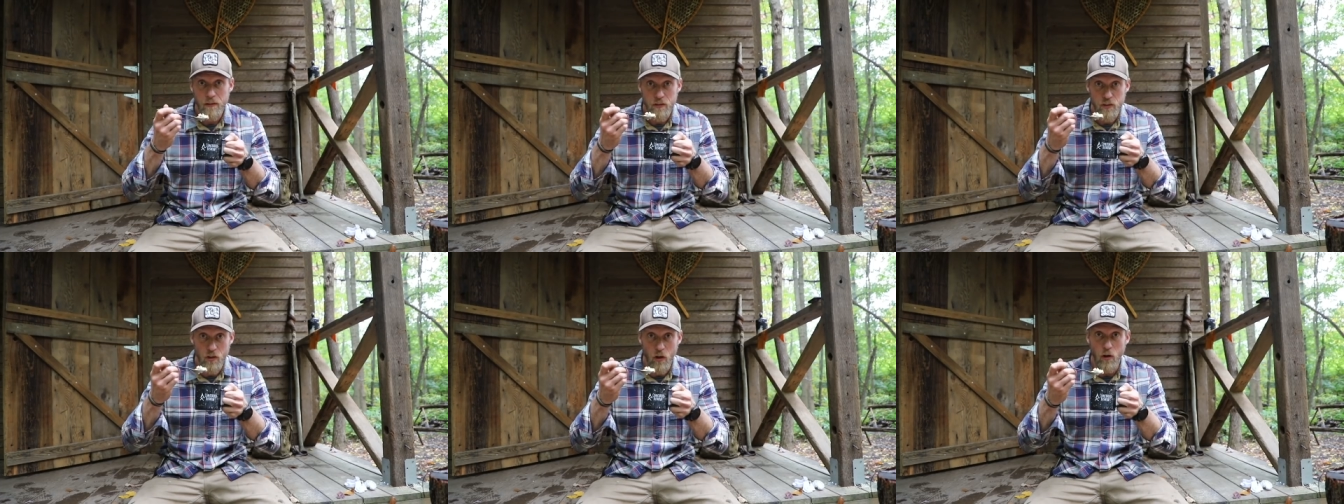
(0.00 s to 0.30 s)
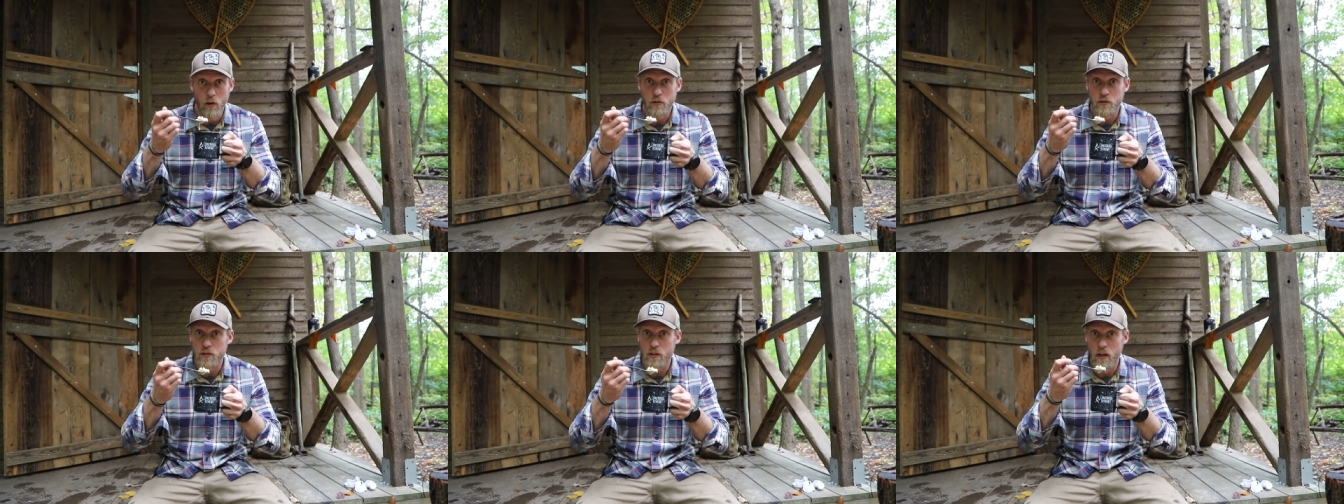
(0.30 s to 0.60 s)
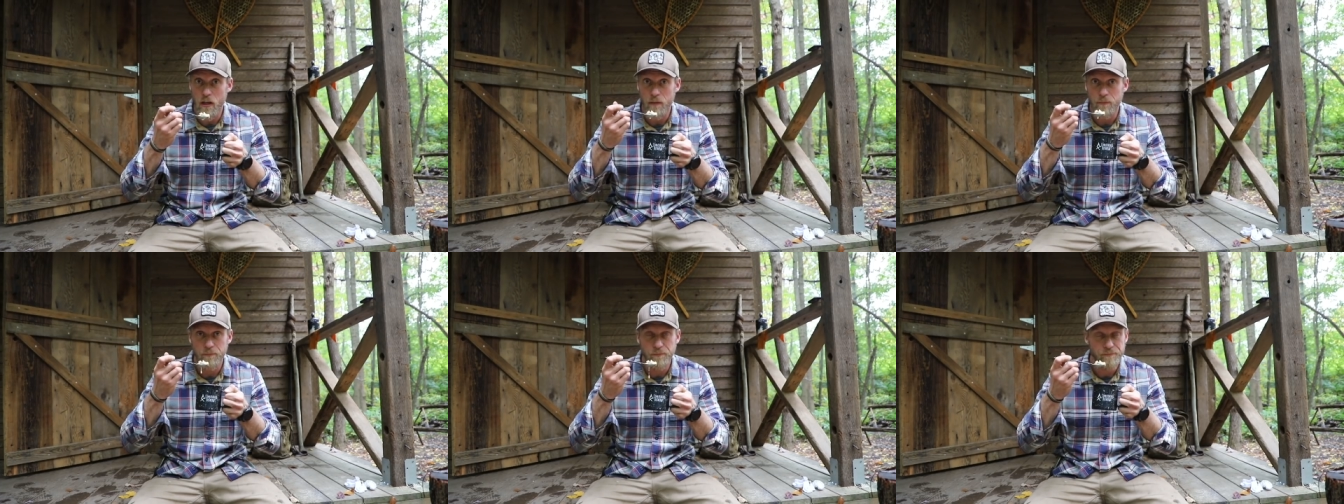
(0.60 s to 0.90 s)

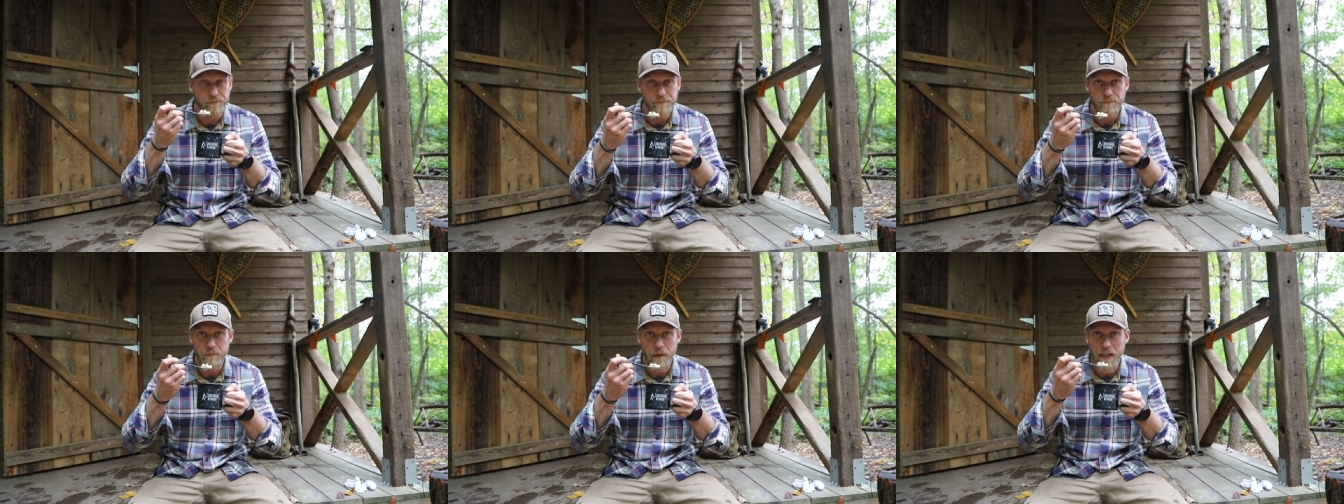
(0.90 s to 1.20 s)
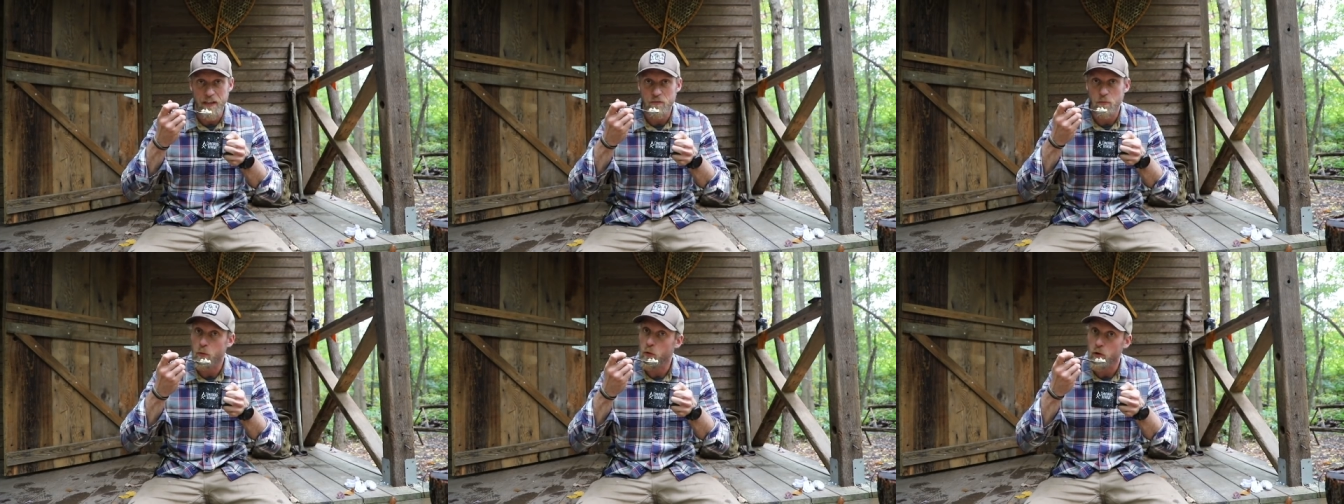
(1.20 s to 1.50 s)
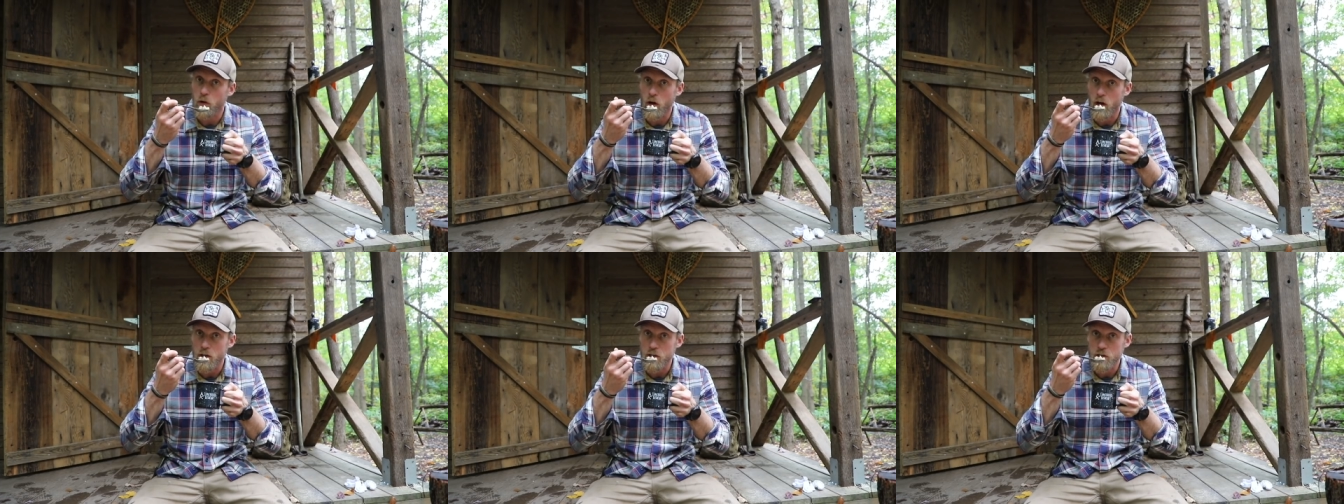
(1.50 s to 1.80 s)
Salsa makes
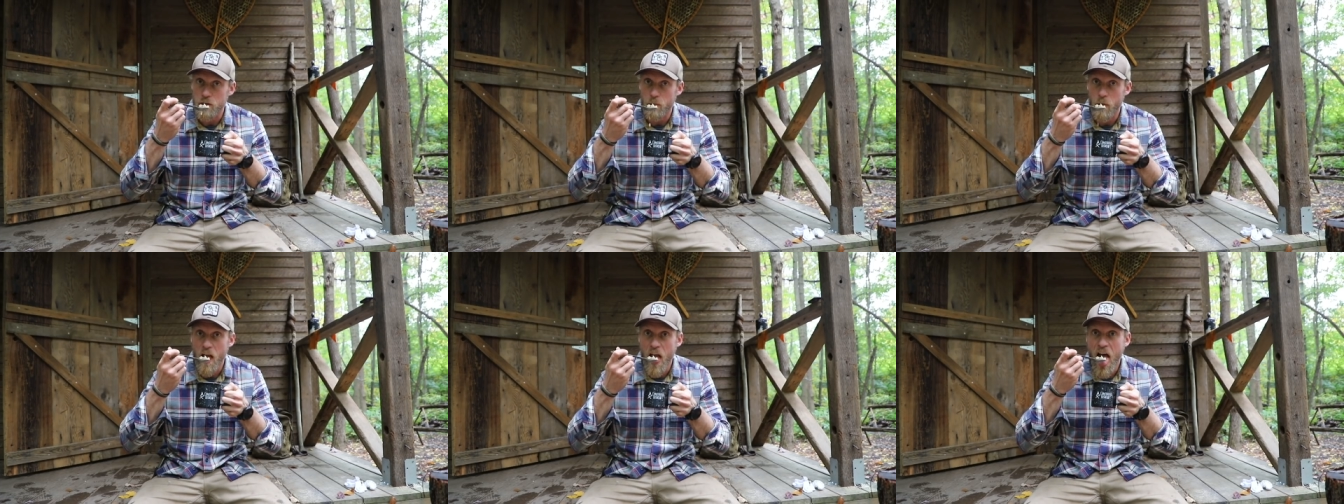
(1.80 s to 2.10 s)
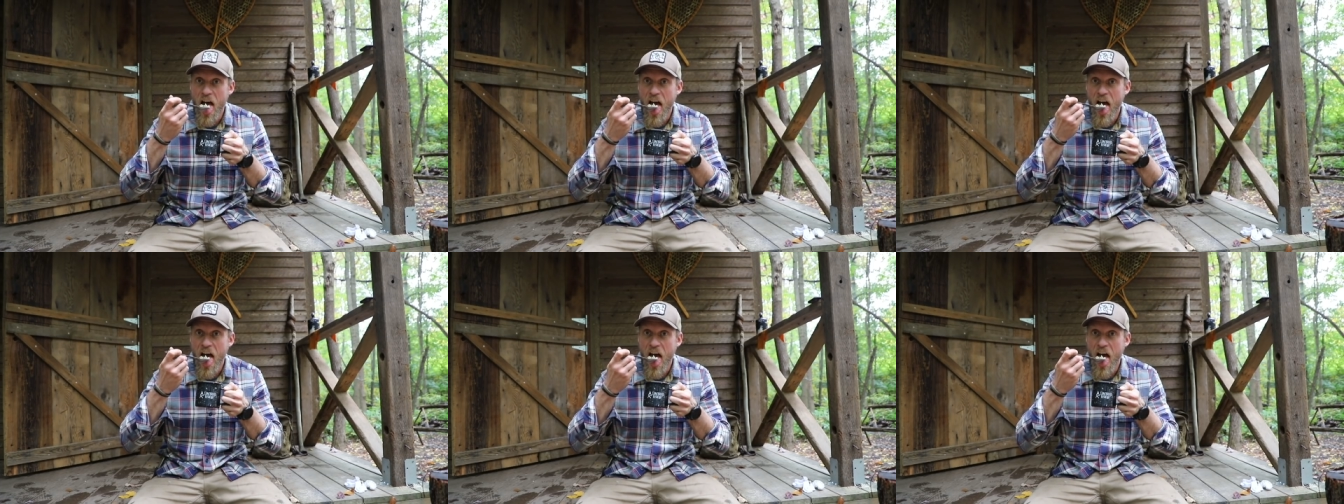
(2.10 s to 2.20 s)
more awesome.